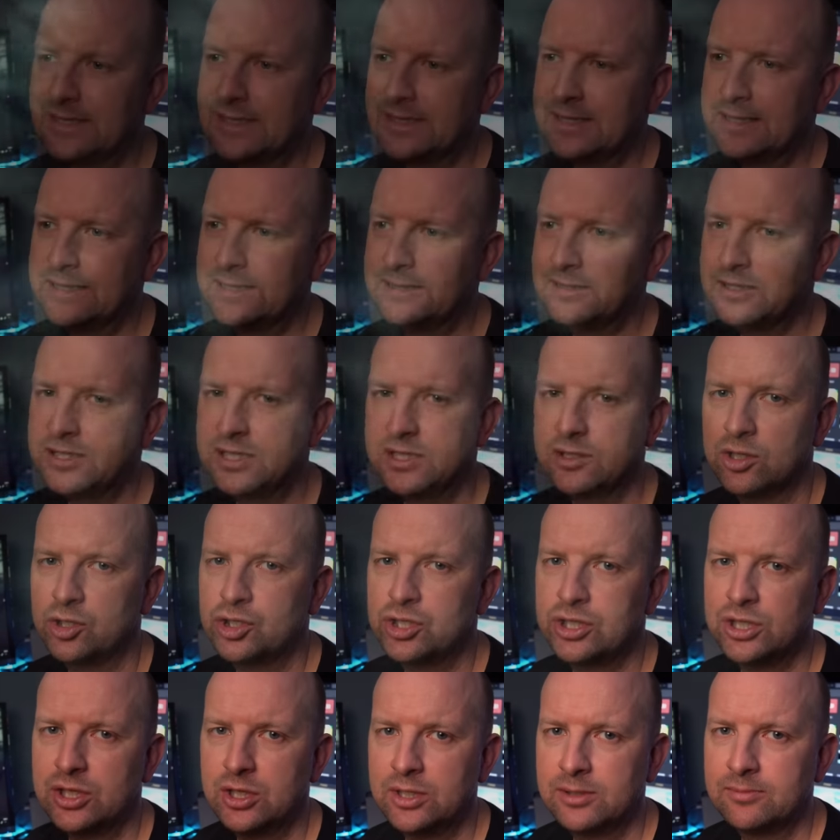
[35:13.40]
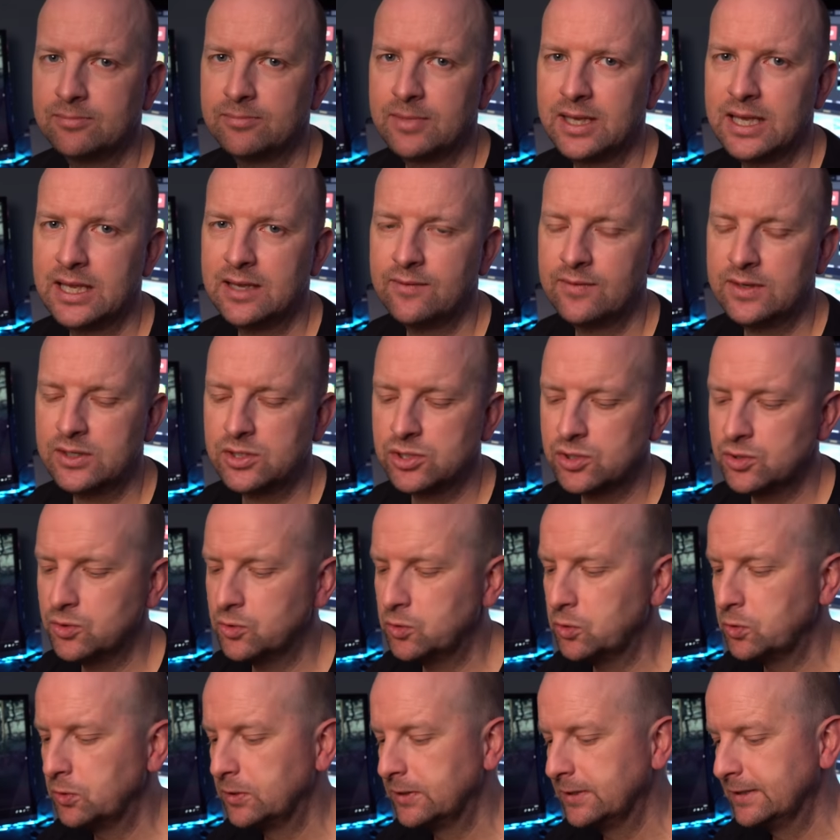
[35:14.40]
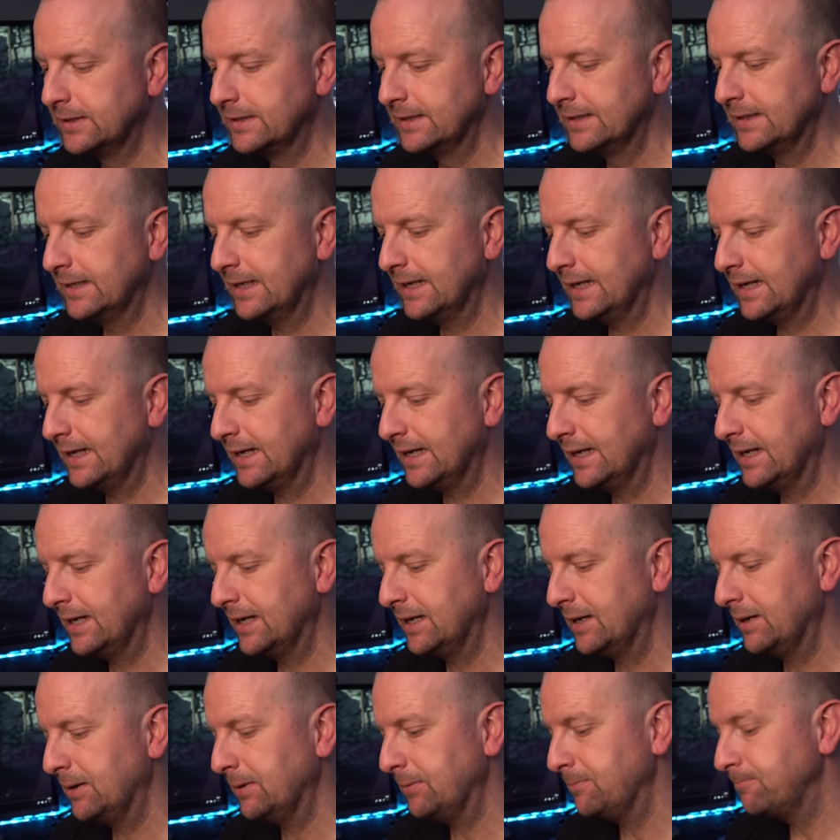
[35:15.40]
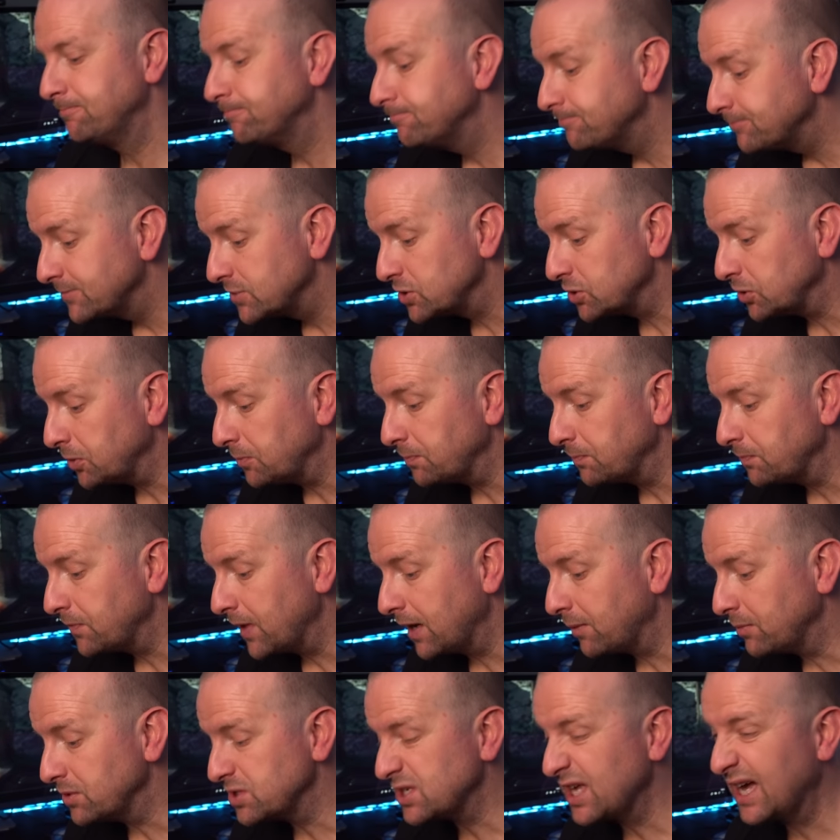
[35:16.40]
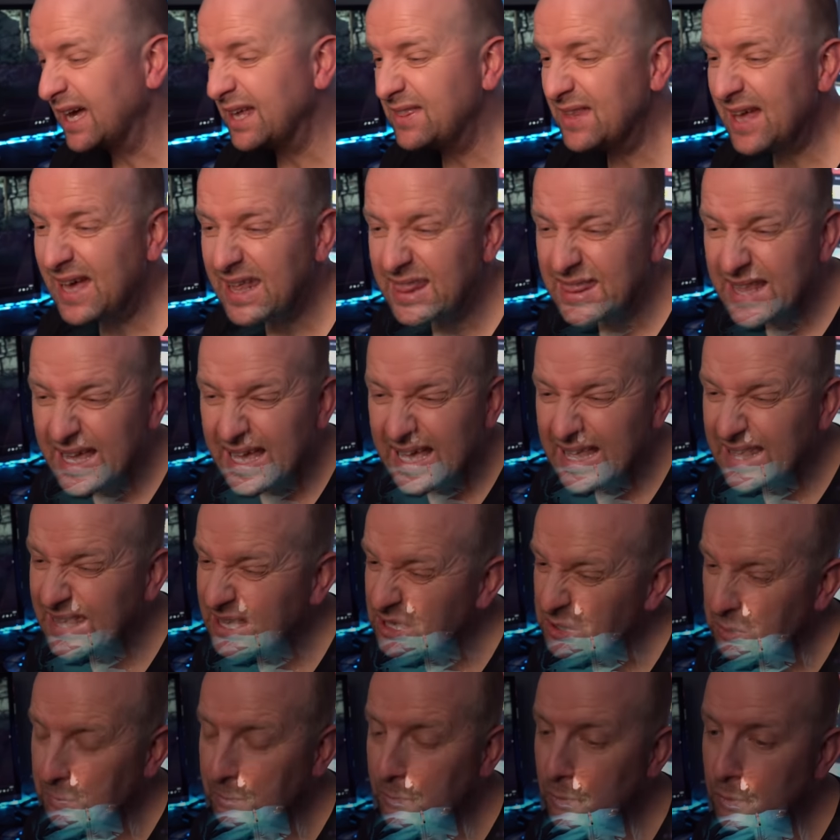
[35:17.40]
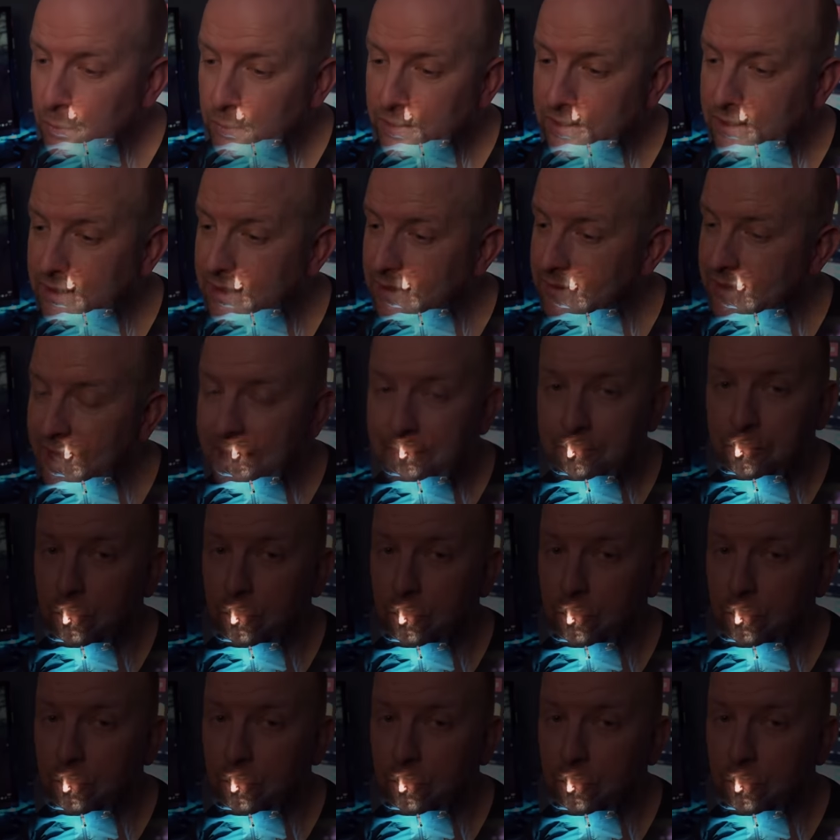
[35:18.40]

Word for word: uh, the slushy, heavy snow. Uh, so that was that, and that that you know we, that